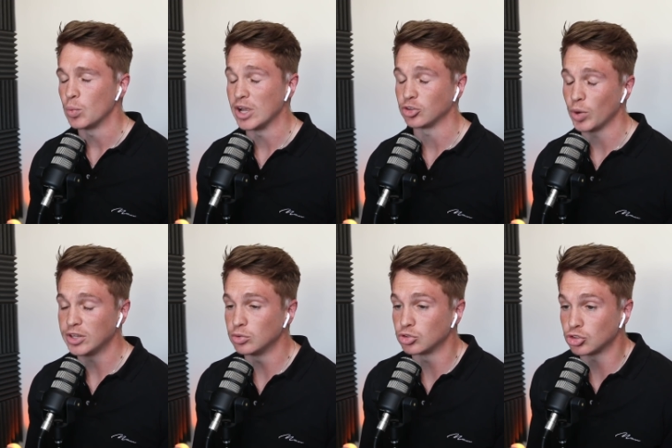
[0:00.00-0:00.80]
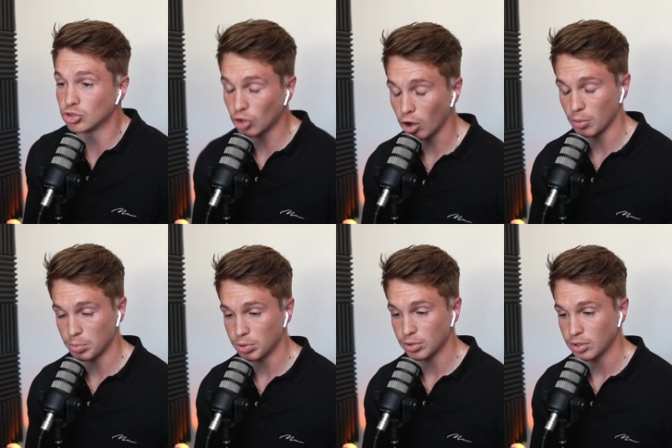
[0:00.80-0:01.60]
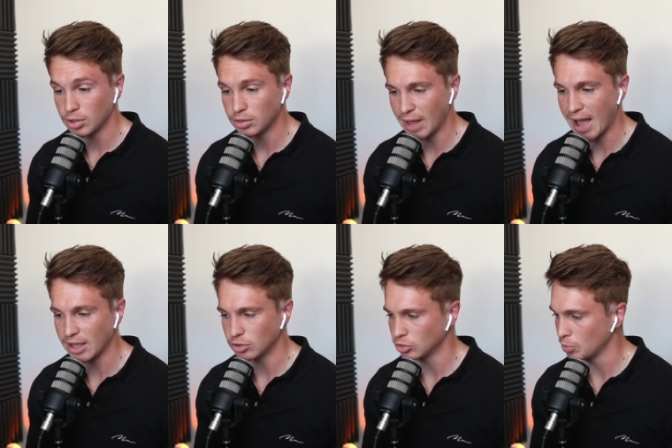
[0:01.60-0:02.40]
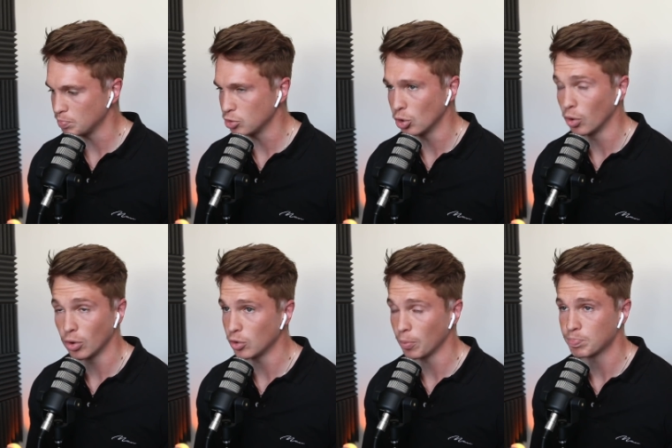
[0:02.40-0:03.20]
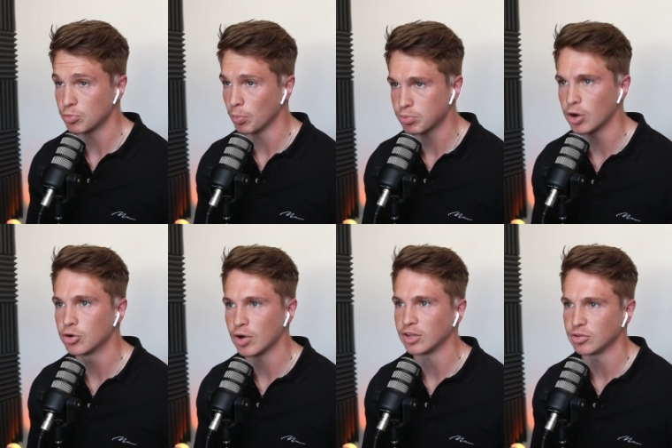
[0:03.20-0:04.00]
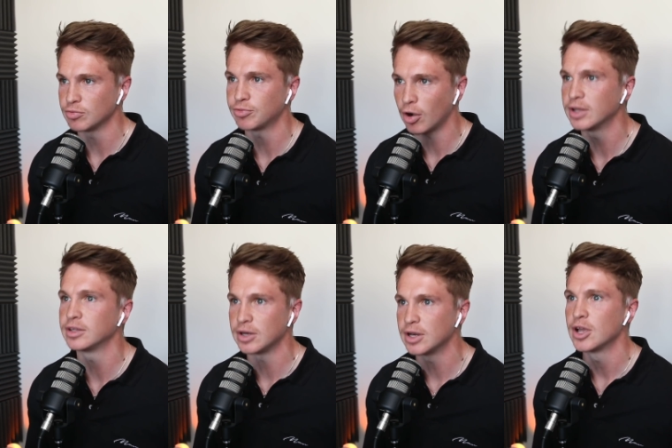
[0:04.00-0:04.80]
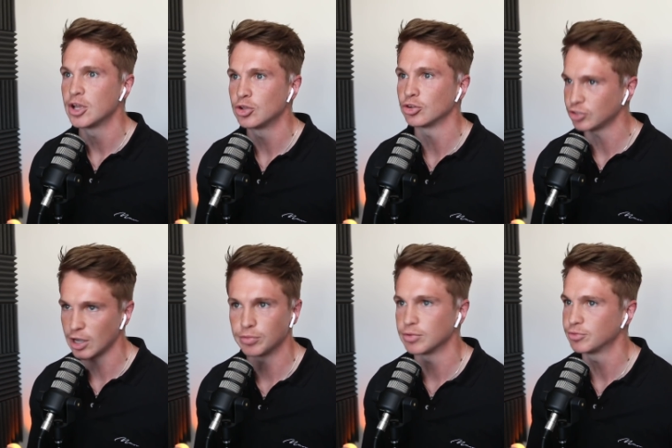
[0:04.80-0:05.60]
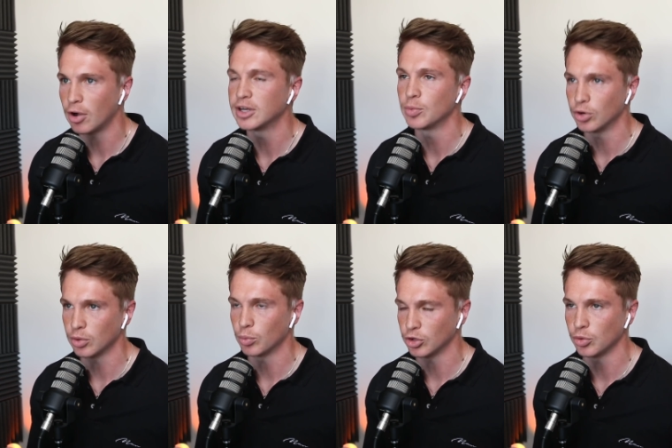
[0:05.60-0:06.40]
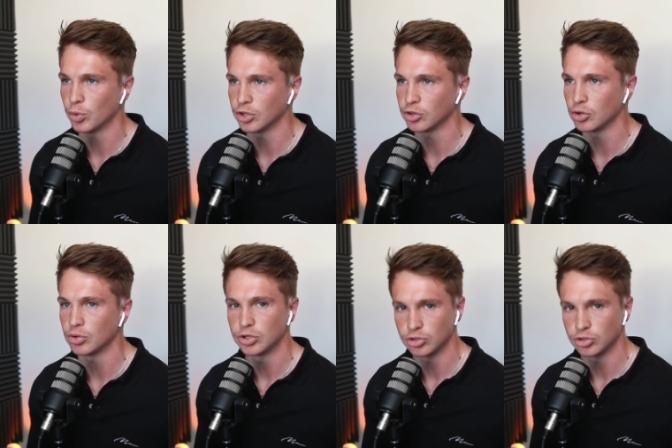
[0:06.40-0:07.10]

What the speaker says: it's when you stop that your progress in finding yourself and finding what you want to do